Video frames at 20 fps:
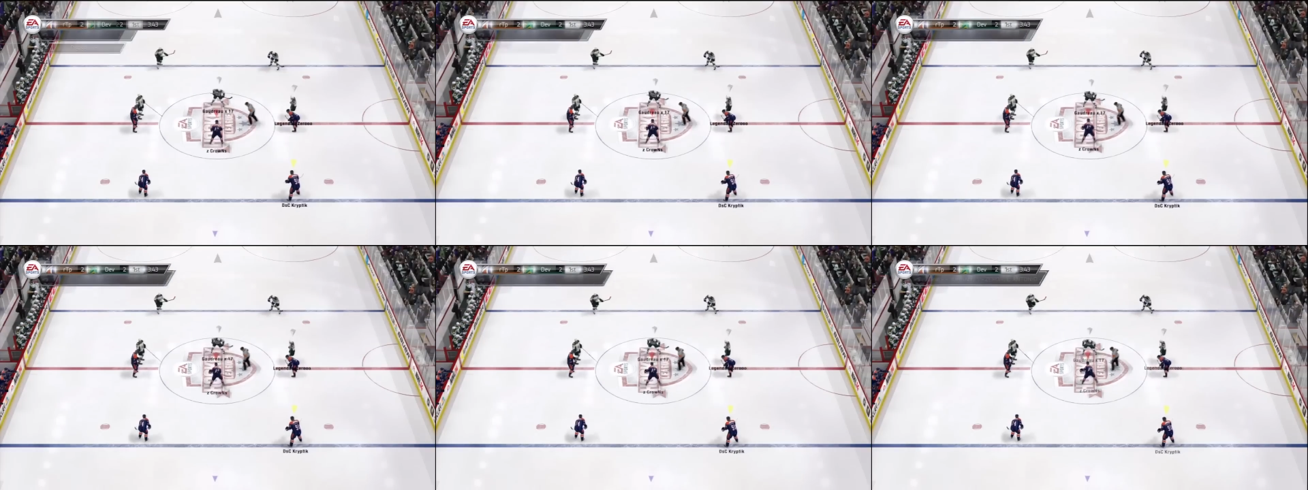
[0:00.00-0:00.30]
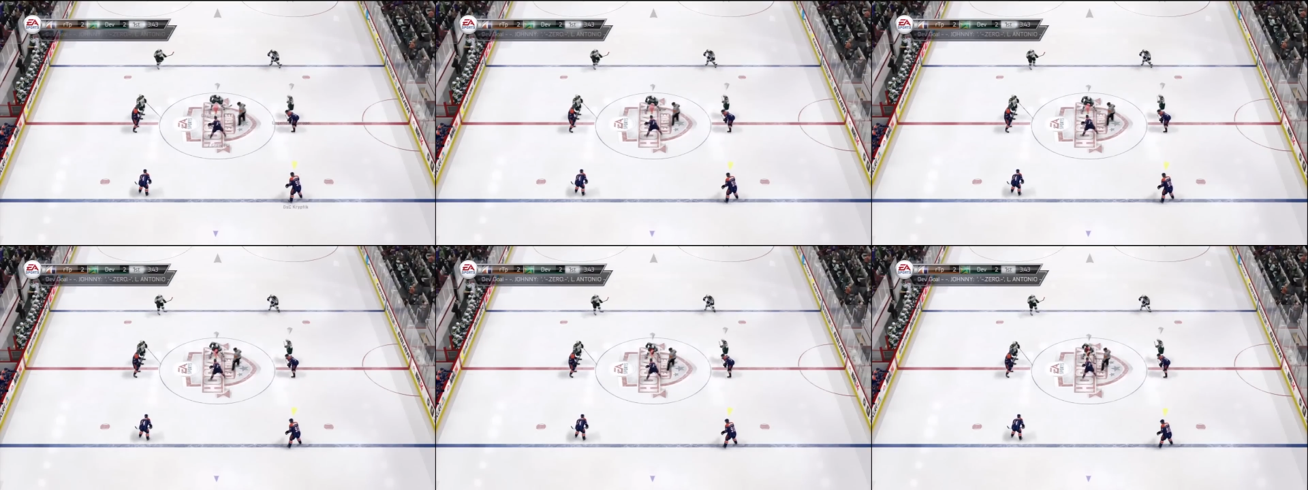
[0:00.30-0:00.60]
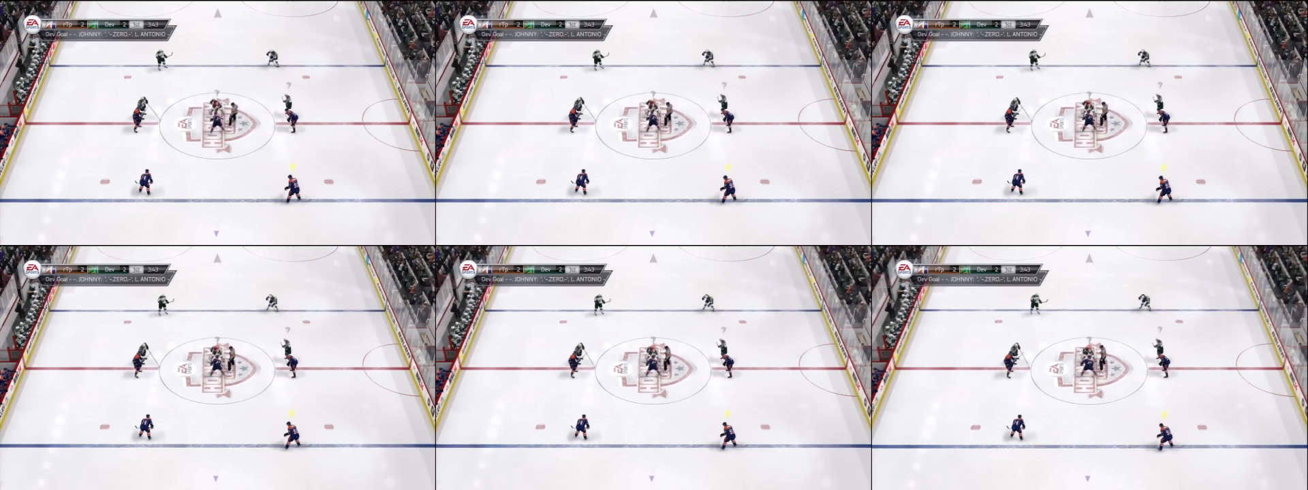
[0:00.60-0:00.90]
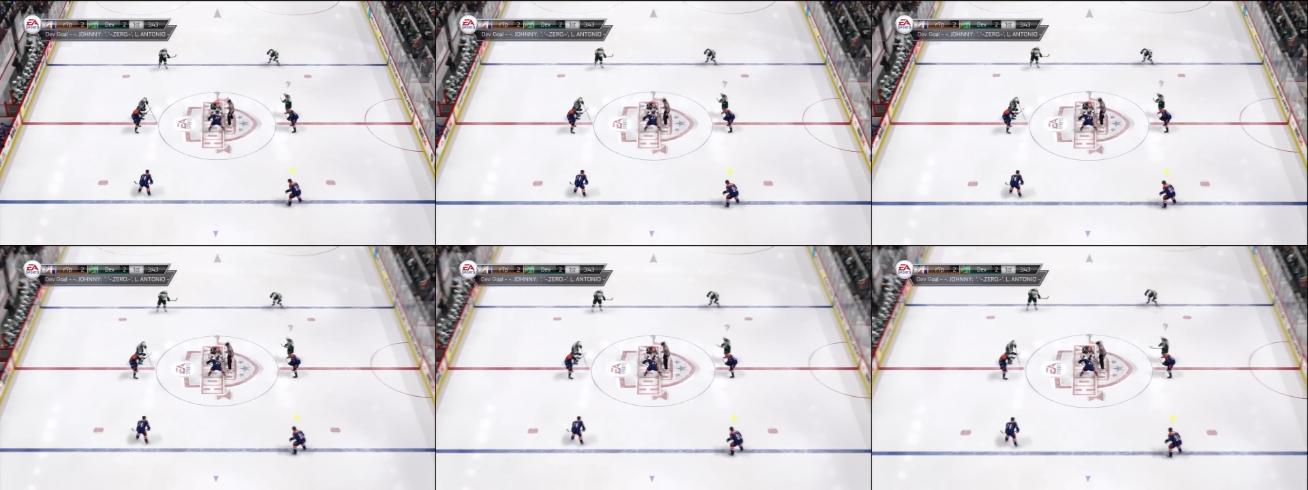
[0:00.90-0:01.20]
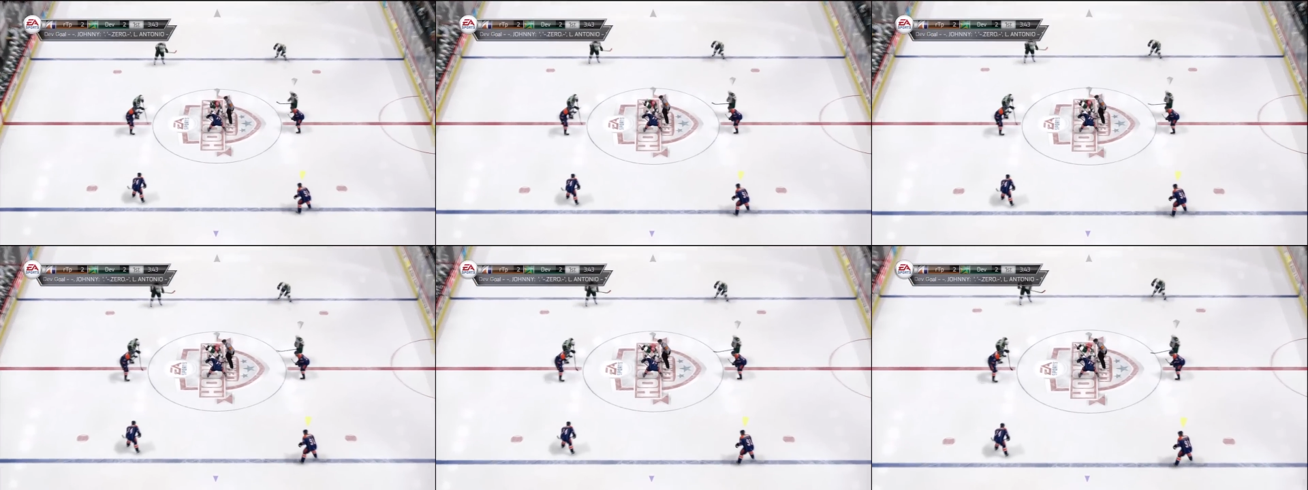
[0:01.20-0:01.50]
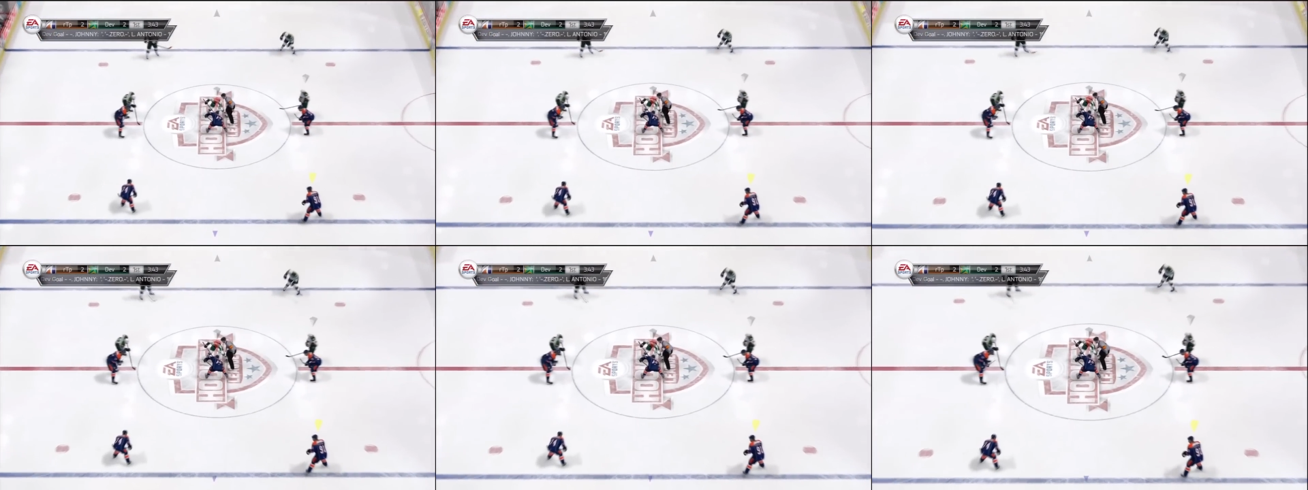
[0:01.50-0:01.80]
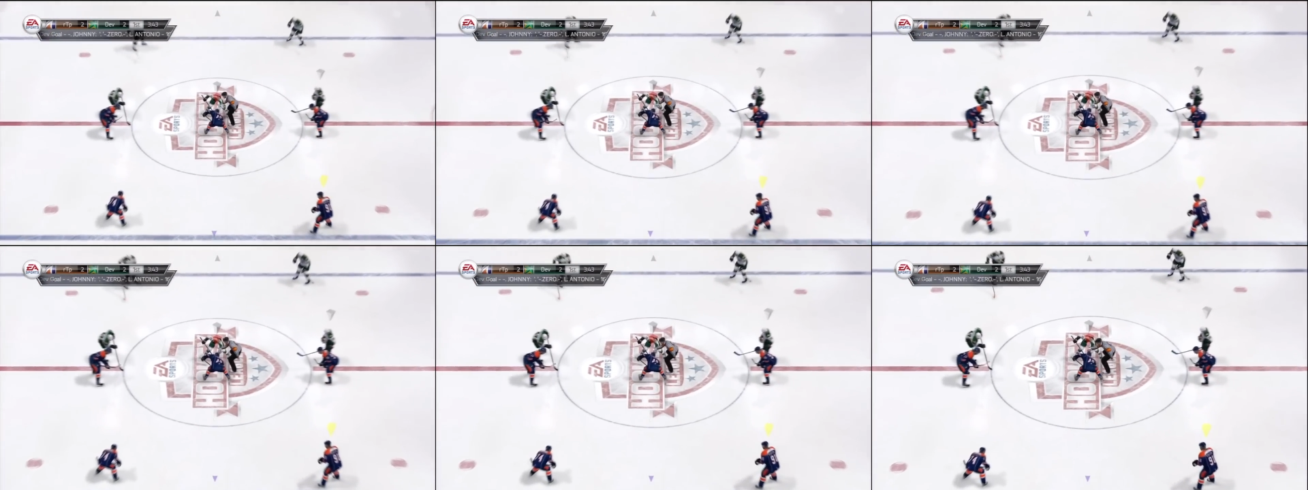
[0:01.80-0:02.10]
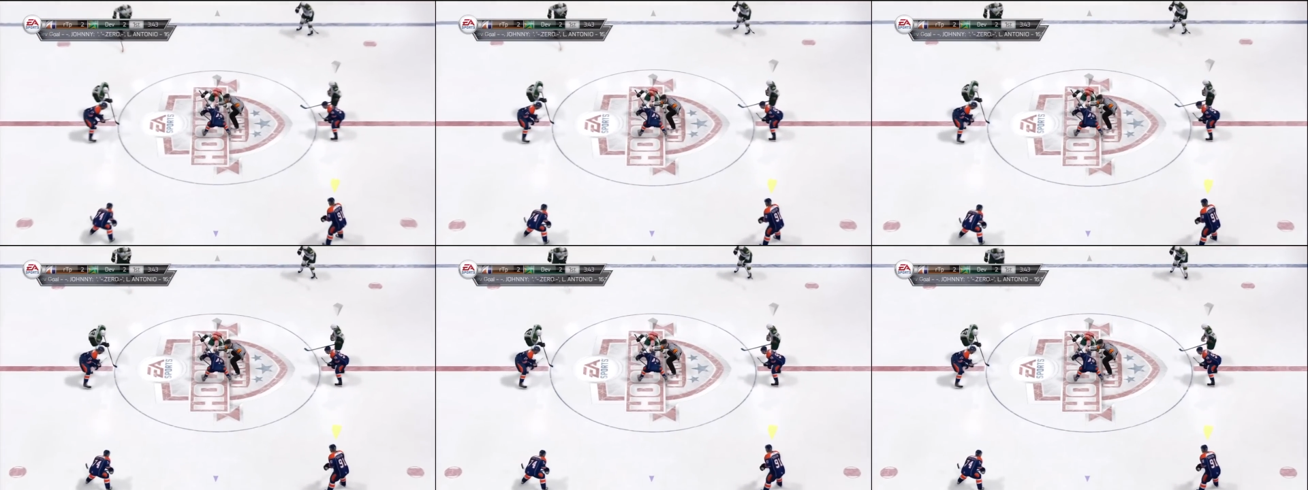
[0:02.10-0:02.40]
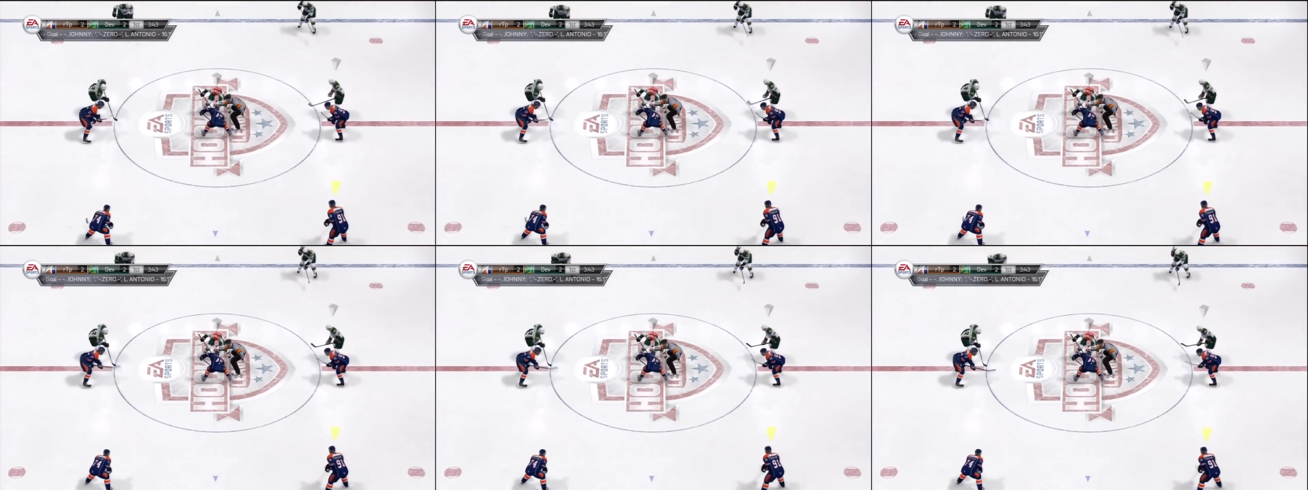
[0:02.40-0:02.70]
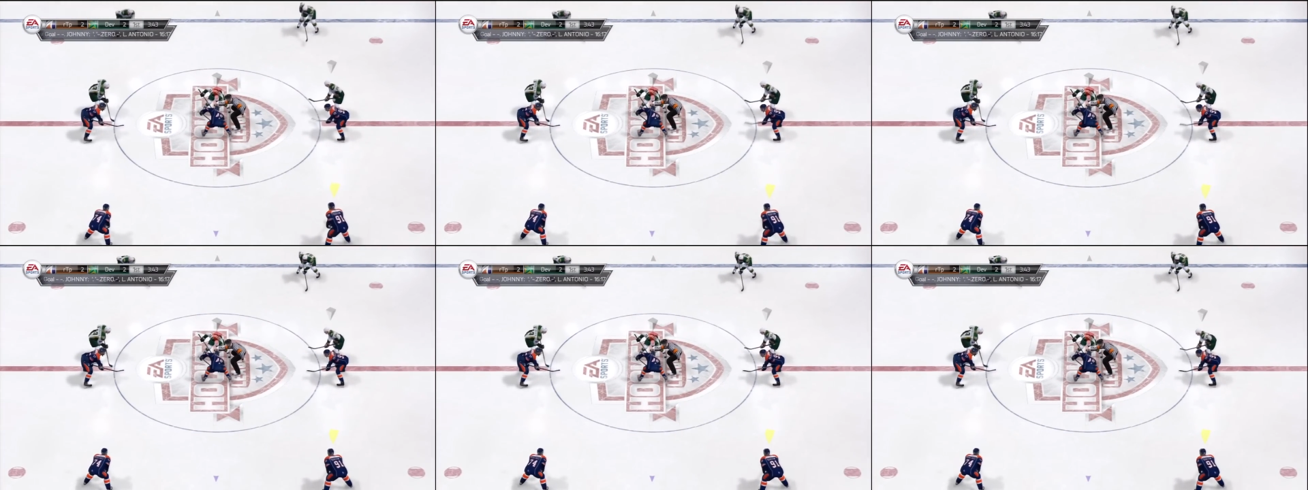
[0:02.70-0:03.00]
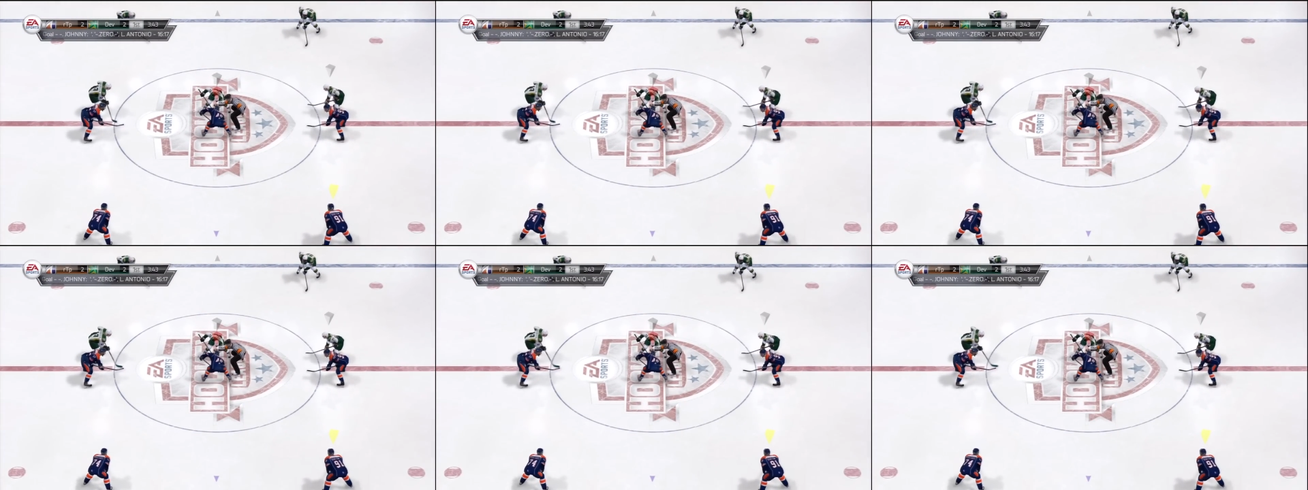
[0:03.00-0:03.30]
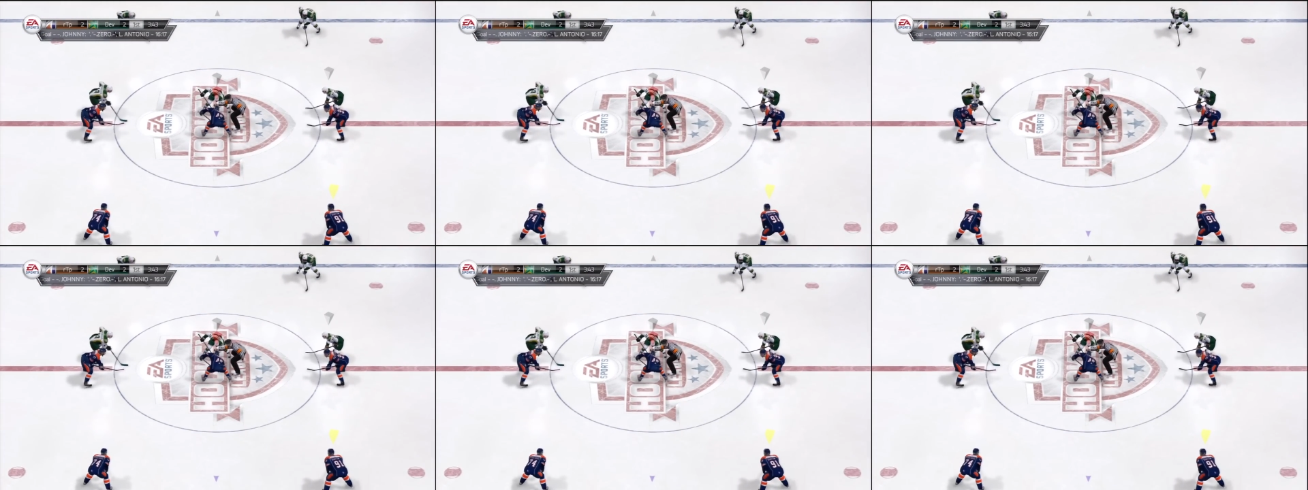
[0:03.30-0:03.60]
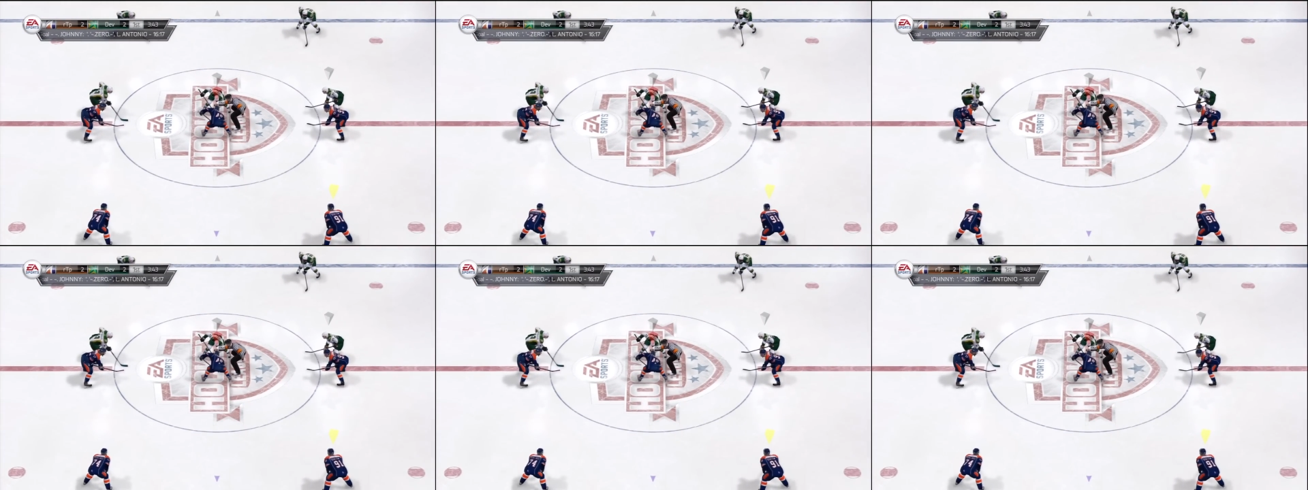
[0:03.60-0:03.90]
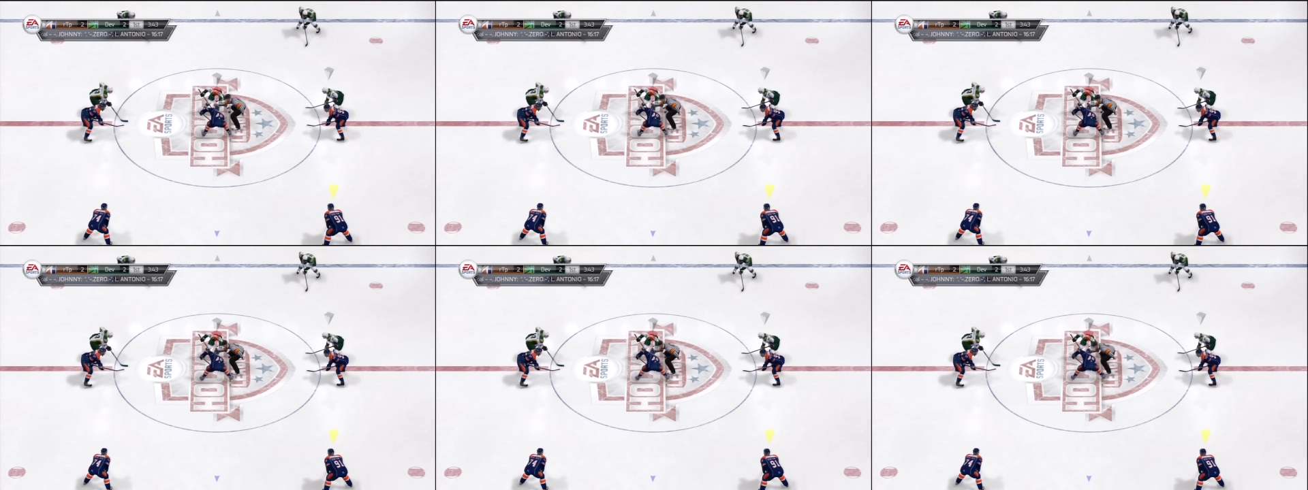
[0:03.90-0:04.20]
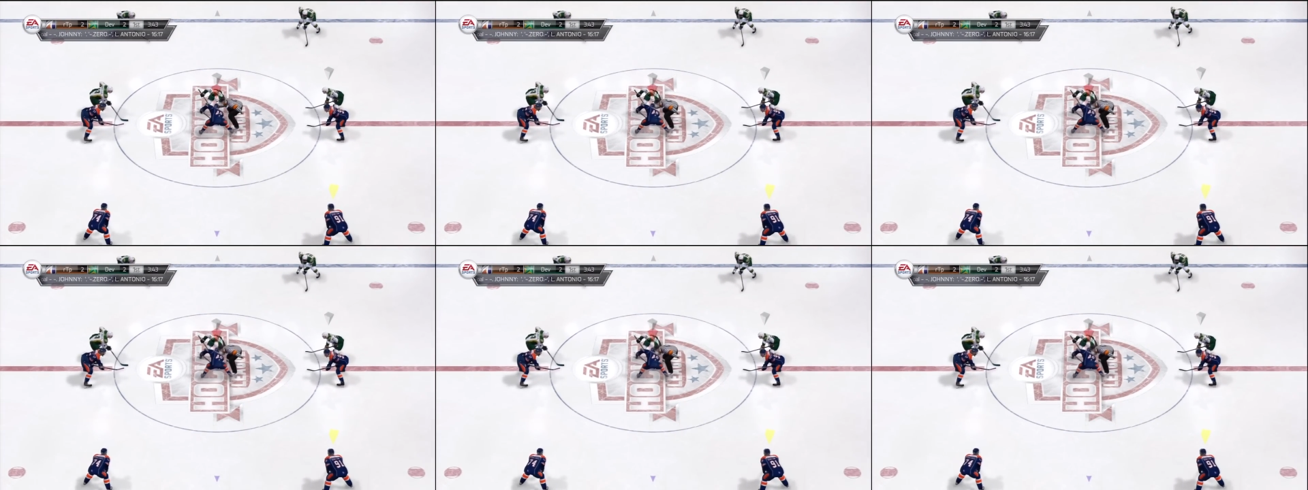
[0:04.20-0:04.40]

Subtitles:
[unreadable: no face in view]